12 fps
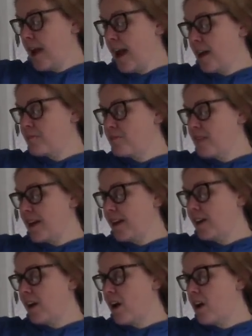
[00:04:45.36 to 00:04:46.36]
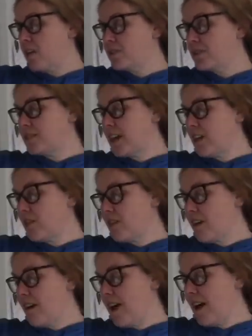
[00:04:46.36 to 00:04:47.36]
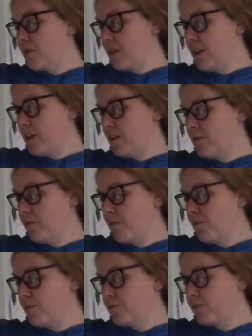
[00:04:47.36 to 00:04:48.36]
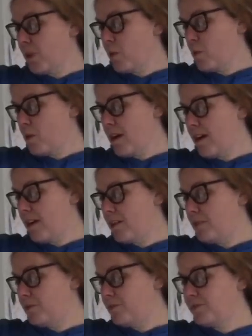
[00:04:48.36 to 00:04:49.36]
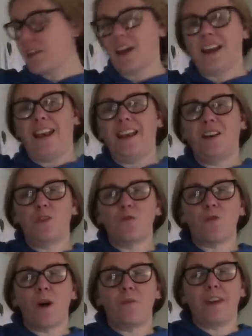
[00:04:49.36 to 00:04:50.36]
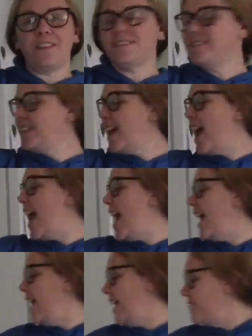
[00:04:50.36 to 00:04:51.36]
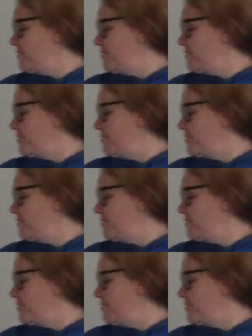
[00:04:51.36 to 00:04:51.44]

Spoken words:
Handmade card, so clever. Wow, little Robin, hey!